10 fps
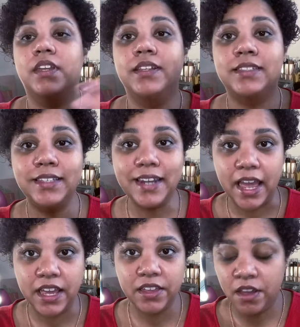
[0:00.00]

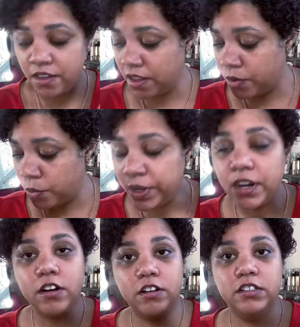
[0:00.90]
today we are
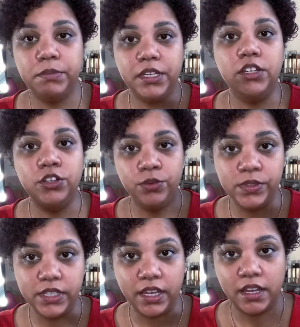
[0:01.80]
going to be
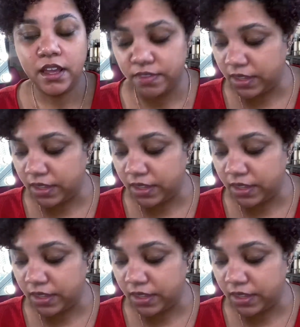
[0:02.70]
using the